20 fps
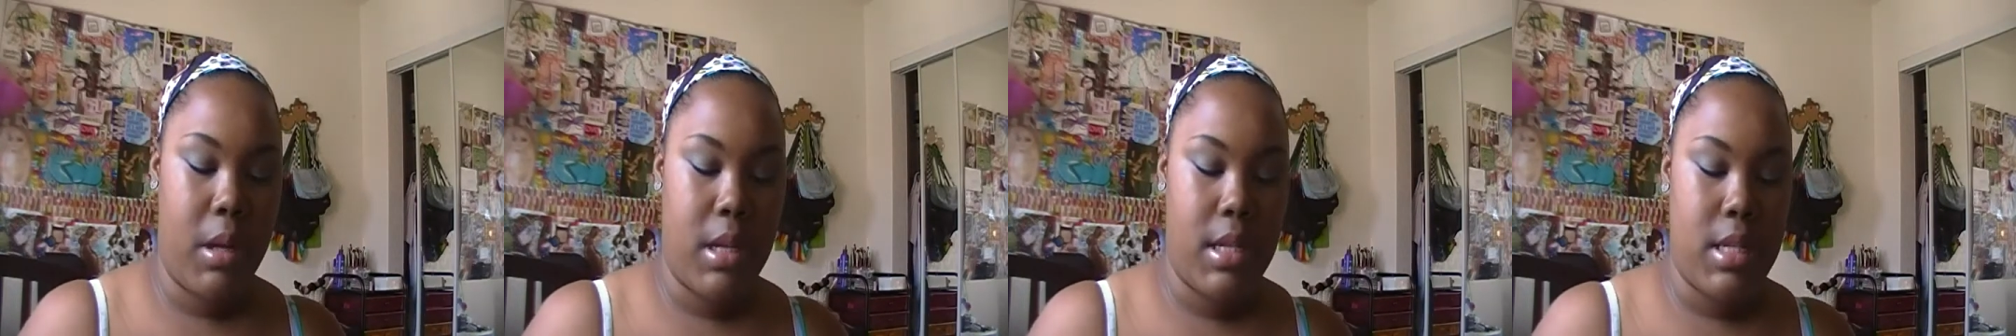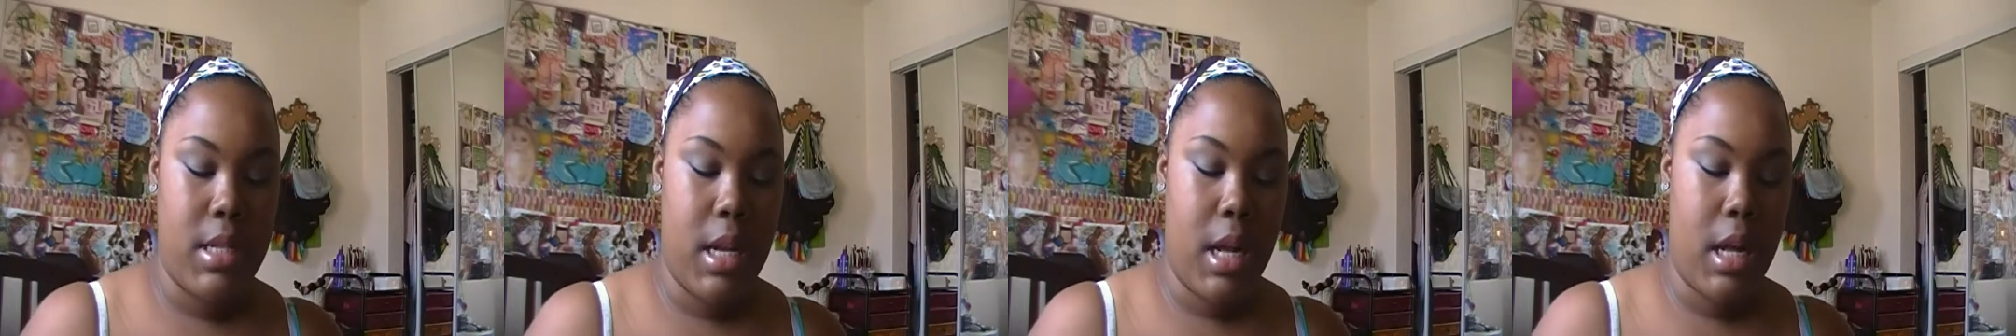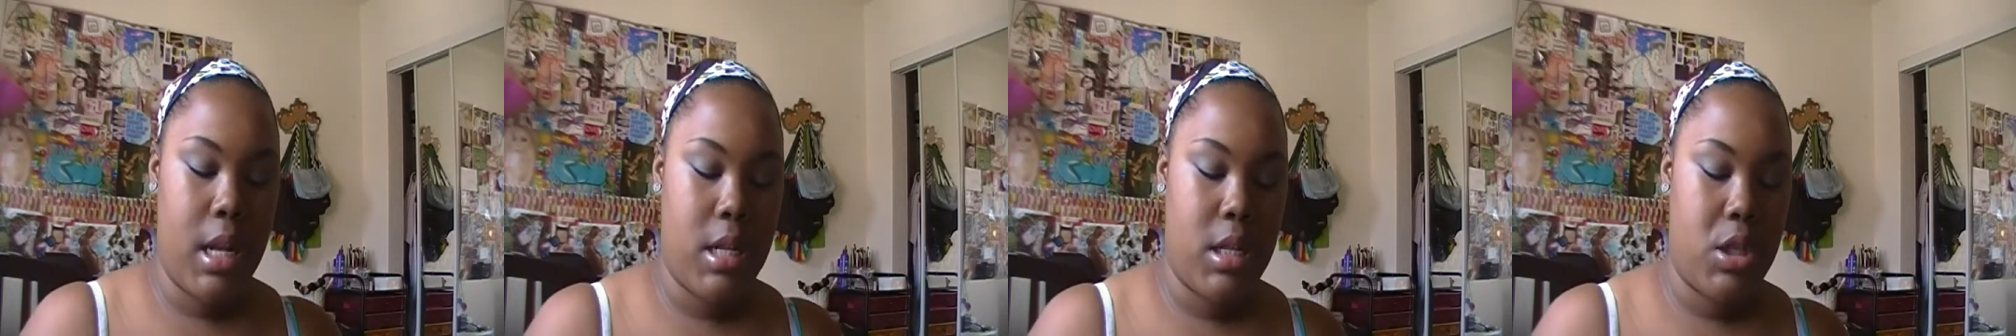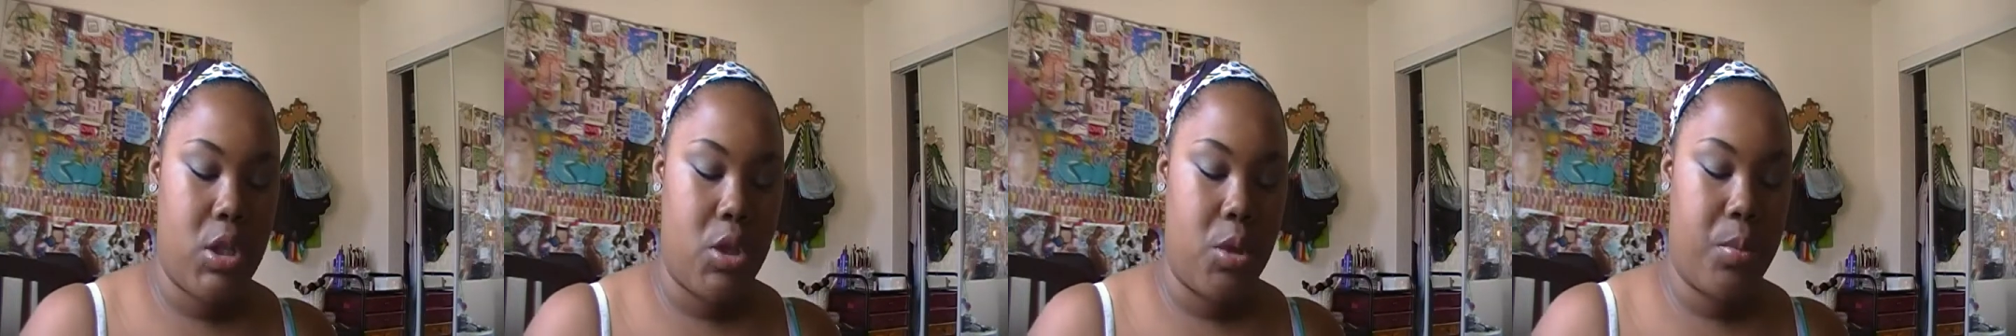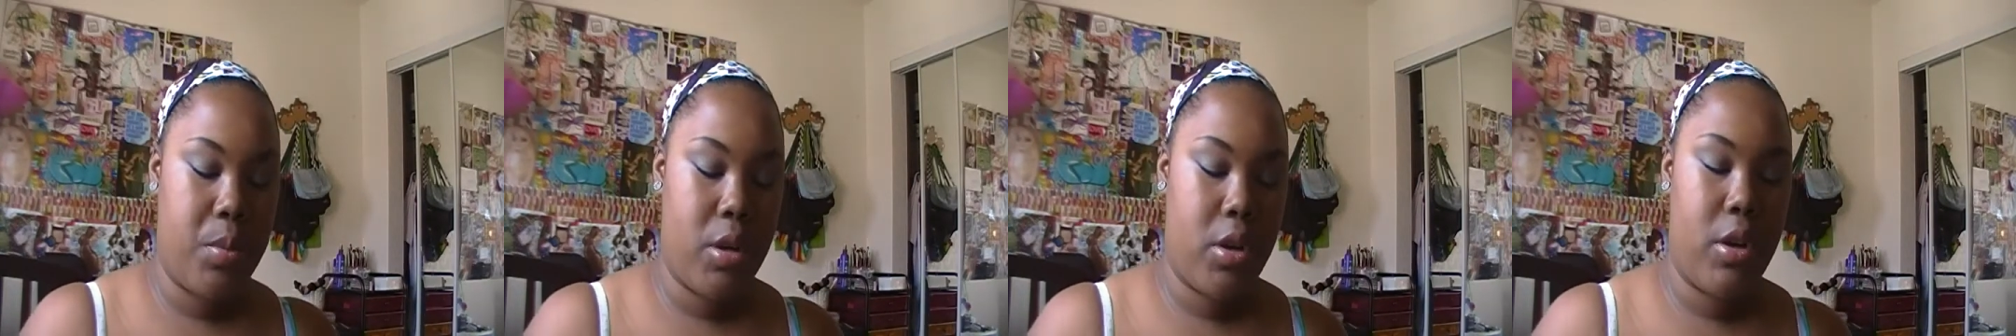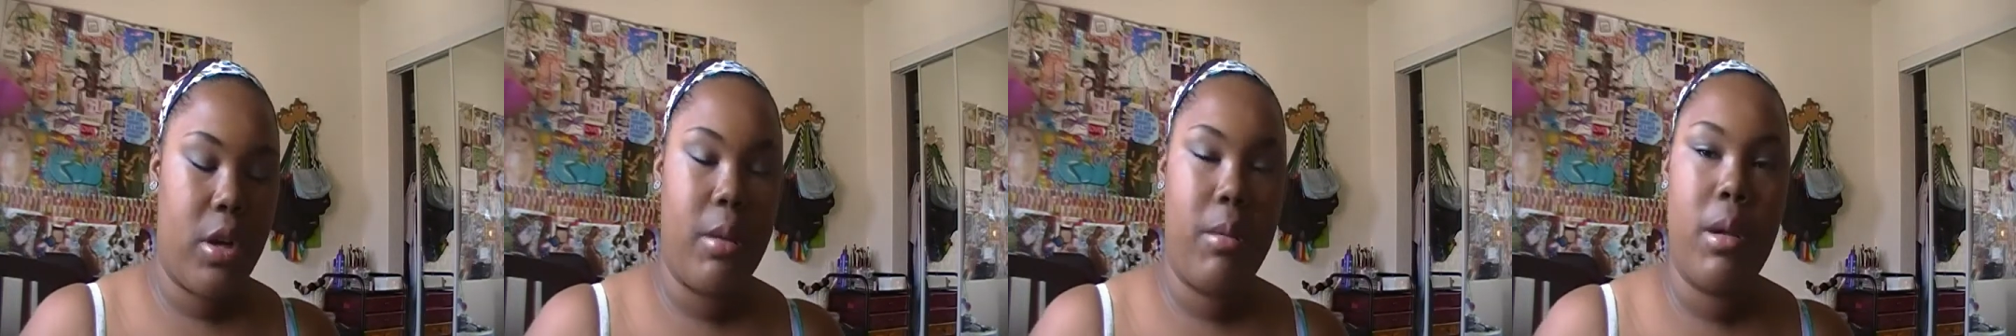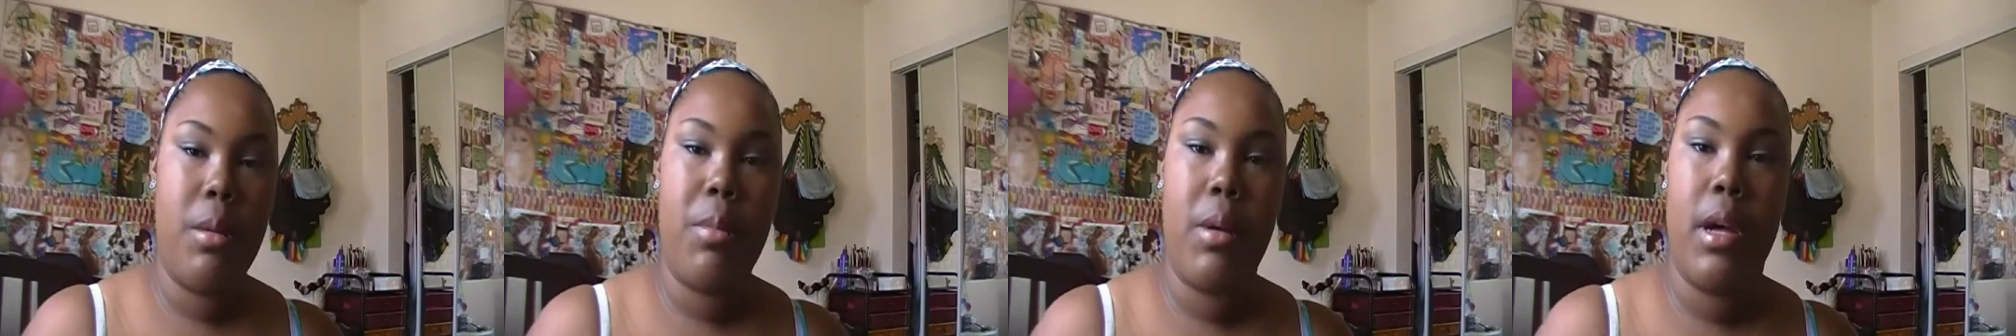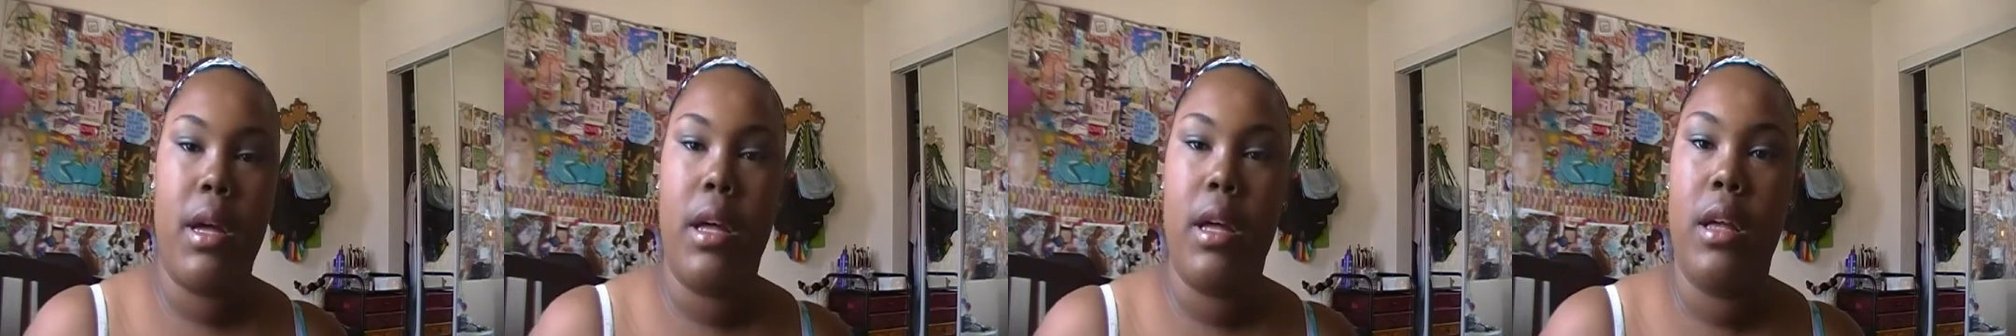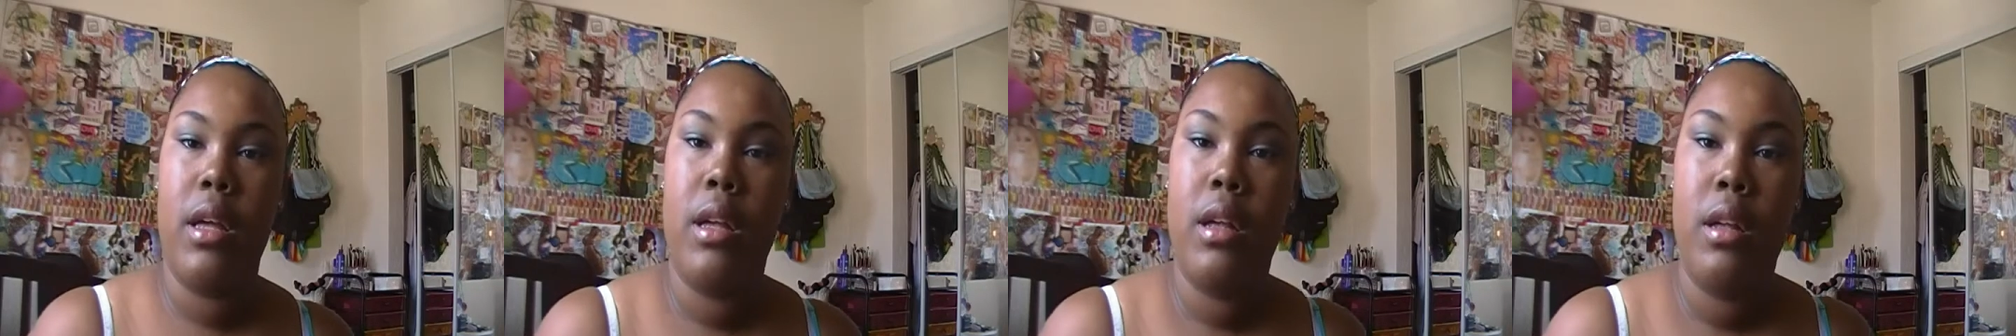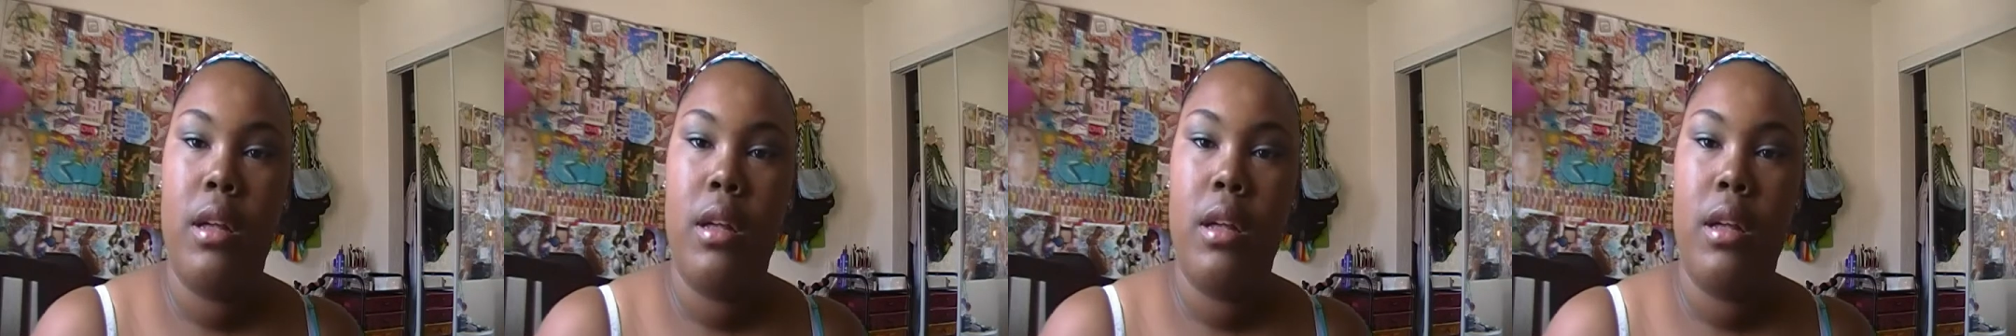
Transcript: it's not super creamy, but